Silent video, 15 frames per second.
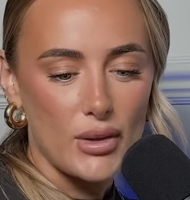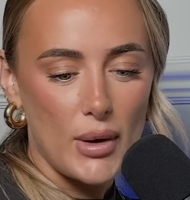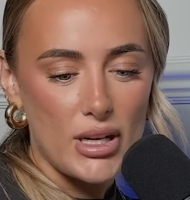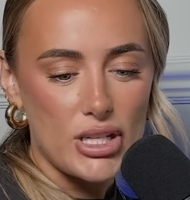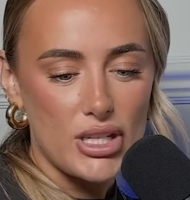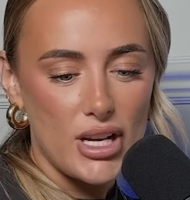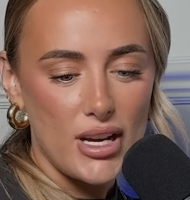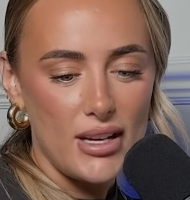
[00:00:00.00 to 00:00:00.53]

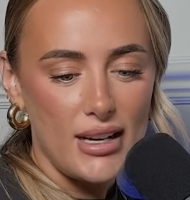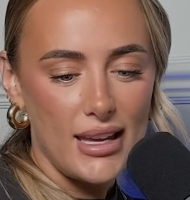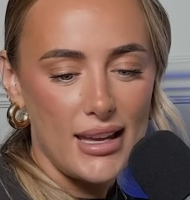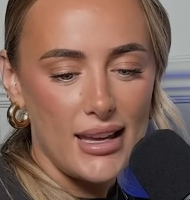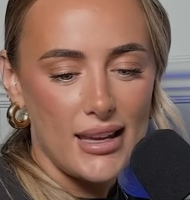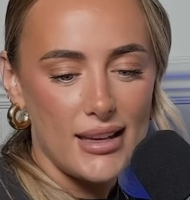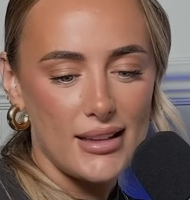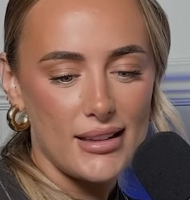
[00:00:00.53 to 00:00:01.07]
question
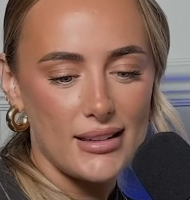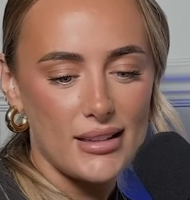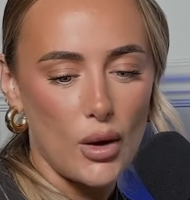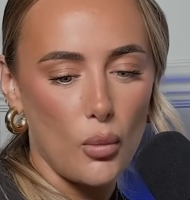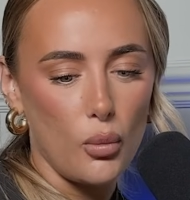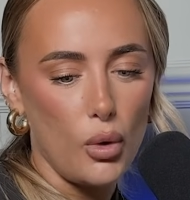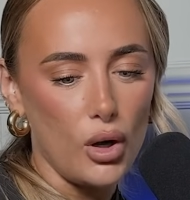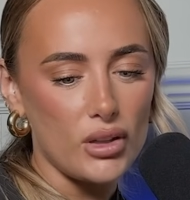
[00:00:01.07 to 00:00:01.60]
is,
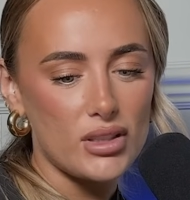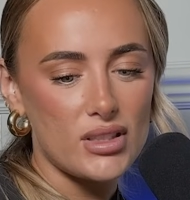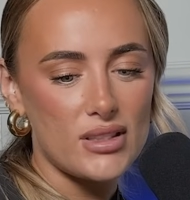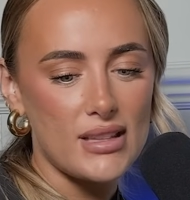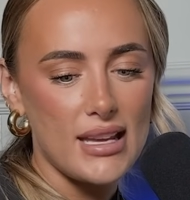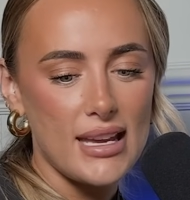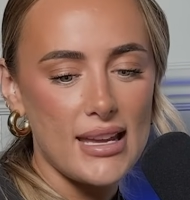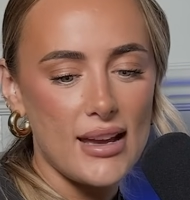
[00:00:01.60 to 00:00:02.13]
what's
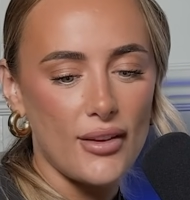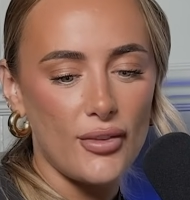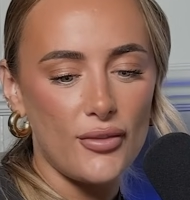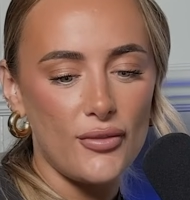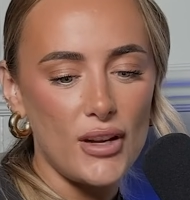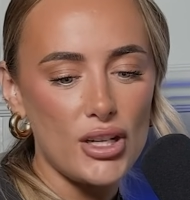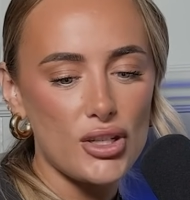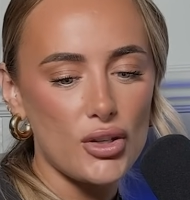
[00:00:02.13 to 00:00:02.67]
the
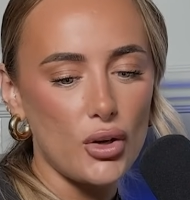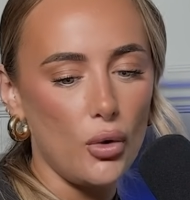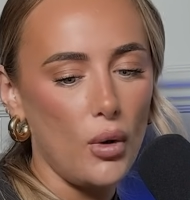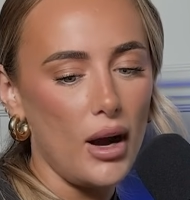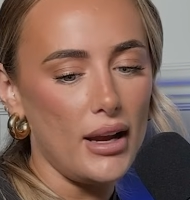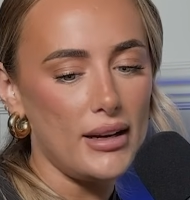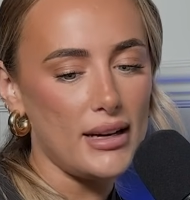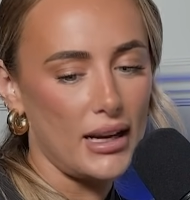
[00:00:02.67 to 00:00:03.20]

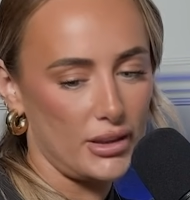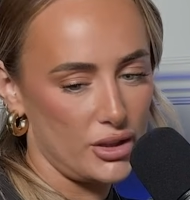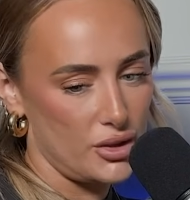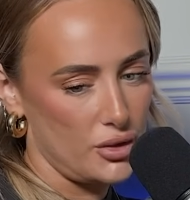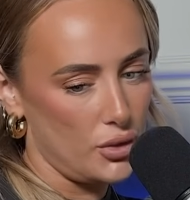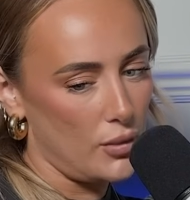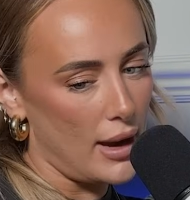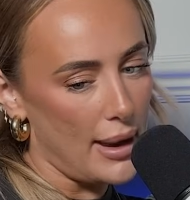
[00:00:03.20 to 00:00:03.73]
official
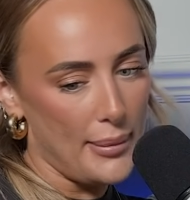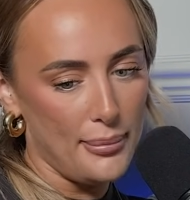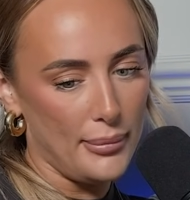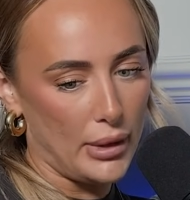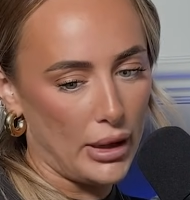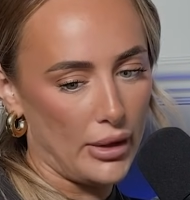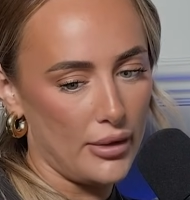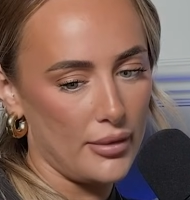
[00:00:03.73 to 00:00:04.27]
national
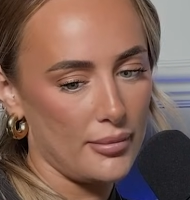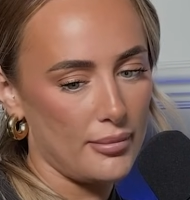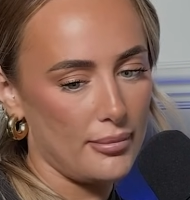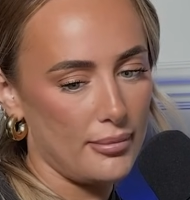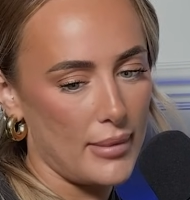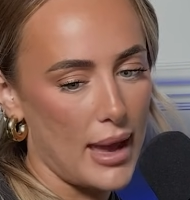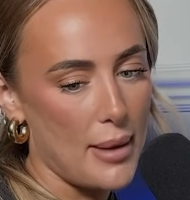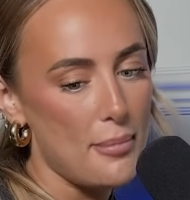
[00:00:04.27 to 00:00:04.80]
emblem
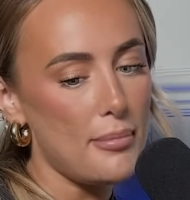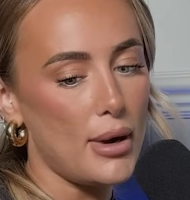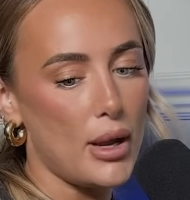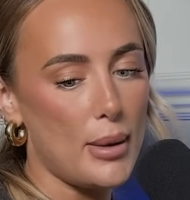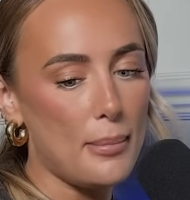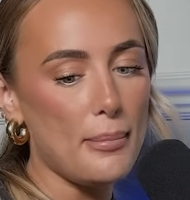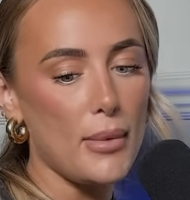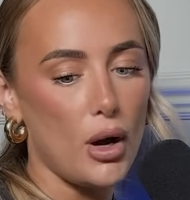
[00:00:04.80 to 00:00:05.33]

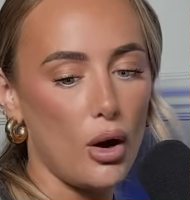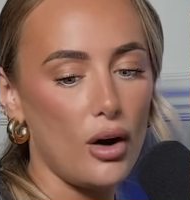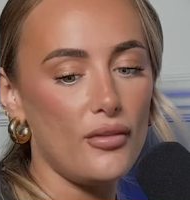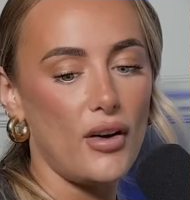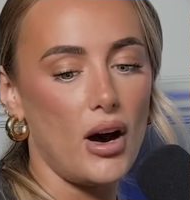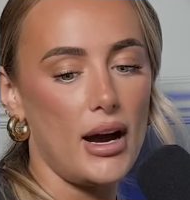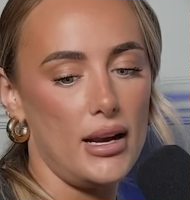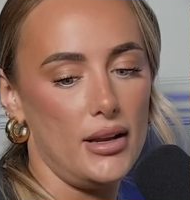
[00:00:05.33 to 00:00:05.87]

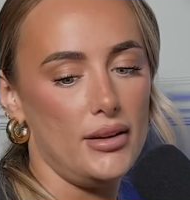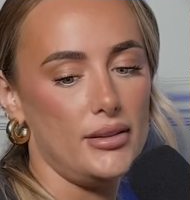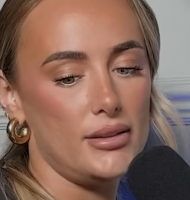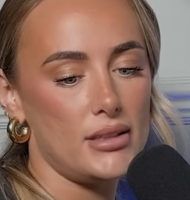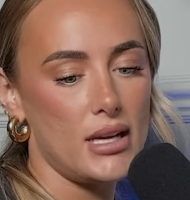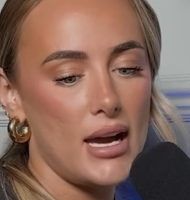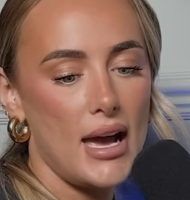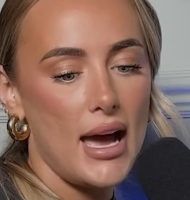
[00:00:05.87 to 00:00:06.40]
of
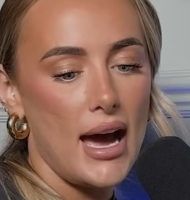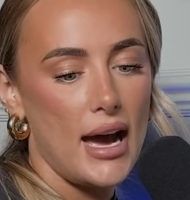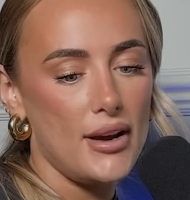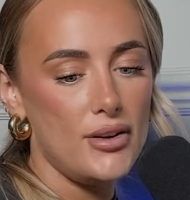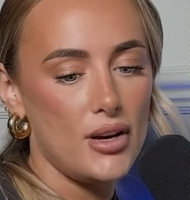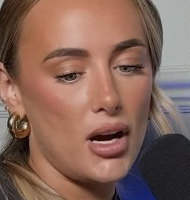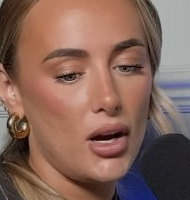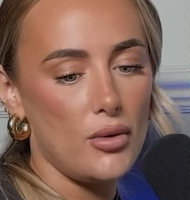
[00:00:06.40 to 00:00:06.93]
Ireland?
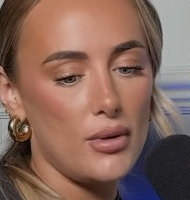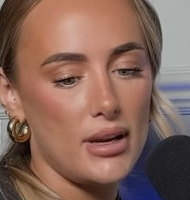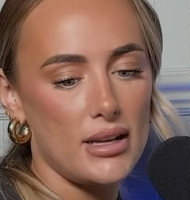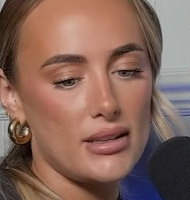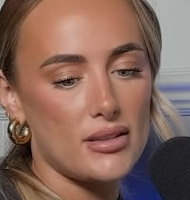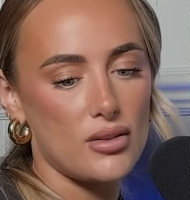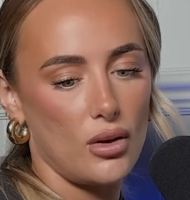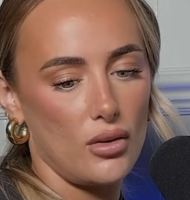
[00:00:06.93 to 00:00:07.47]
And no,
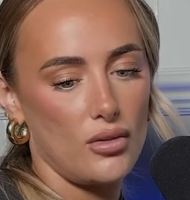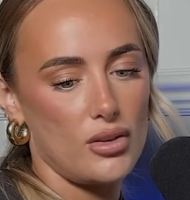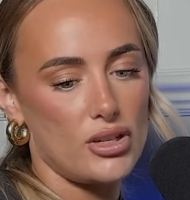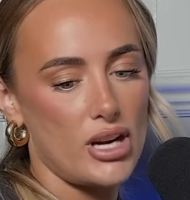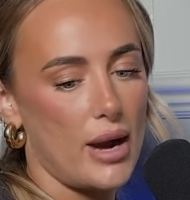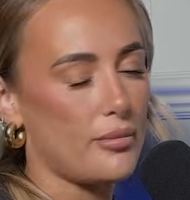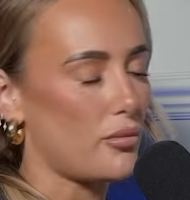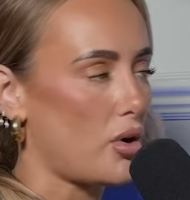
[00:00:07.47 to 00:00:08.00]
it's not the
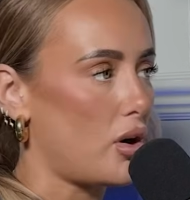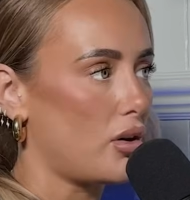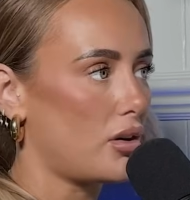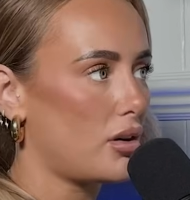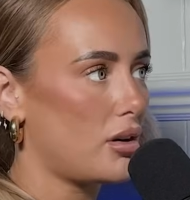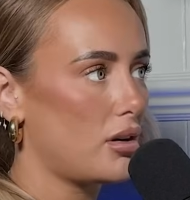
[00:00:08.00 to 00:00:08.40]
shamrock.